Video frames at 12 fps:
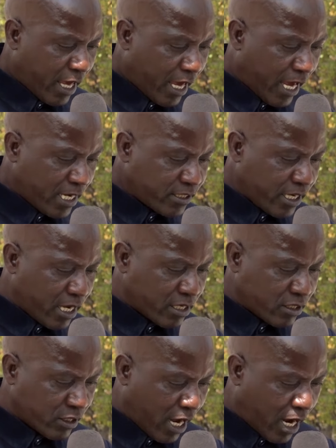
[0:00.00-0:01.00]
As a
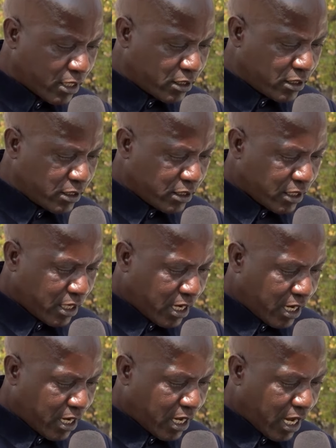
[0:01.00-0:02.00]
result,
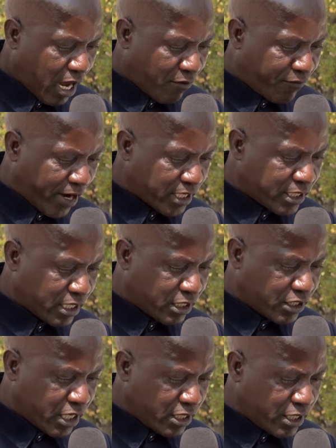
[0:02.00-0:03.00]
affected
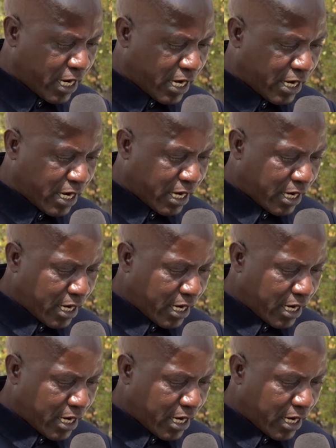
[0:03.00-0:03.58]
children